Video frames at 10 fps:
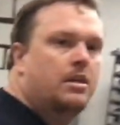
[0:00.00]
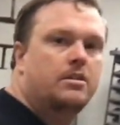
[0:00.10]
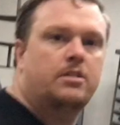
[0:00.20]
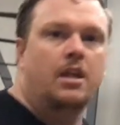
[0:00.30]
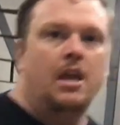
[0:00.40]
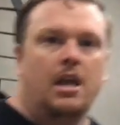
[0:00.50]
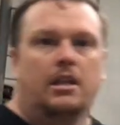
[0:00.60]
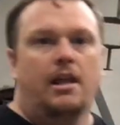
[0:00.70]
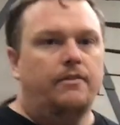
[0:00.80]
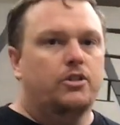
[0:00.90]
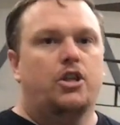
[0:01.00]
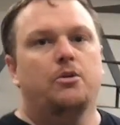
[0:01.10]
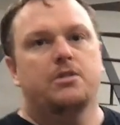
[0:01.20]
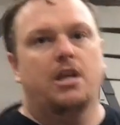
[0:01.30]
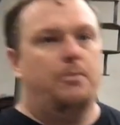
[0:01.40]
is level
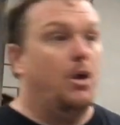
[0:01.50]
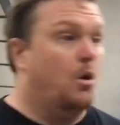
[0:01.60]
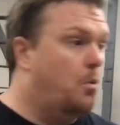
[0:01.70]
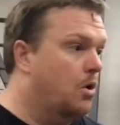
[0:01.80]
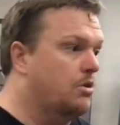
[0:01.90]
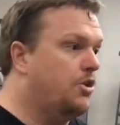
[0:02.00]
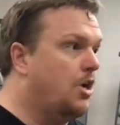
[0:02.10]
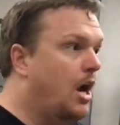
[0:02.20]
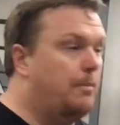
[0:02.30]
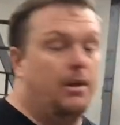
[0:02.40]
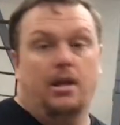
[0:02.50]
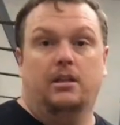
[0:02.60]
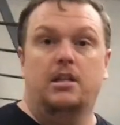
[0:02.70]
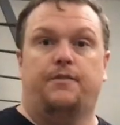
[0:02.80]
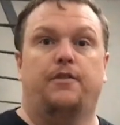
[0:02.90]
two is going to be our workshop,
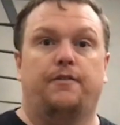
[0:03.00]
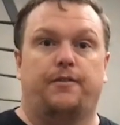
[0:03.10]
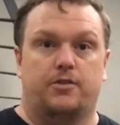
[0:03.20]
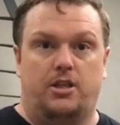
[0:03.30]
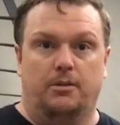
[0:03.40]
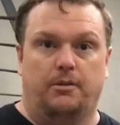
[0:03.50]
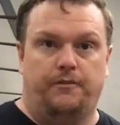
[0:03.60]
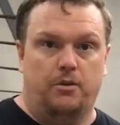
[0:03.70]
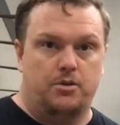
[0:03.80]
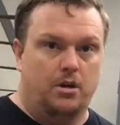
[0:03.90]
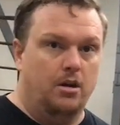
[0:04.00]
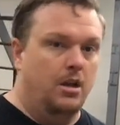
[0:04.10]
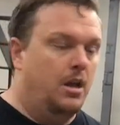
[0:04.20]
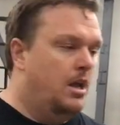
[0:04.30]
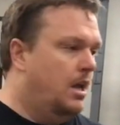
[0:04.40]
at least for the foreseeable future.
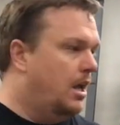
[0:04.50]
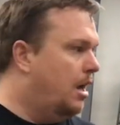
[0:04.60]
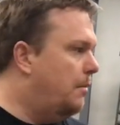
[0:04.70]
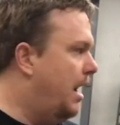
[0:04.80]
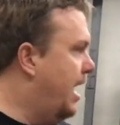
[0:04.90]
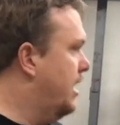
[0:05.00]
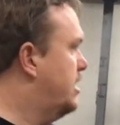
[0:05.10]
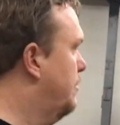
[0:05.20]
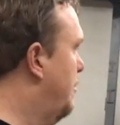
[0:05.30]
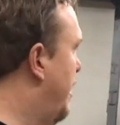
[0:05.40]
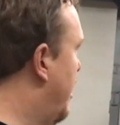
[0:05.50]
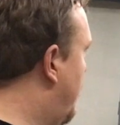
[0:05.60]
Um, I had some of my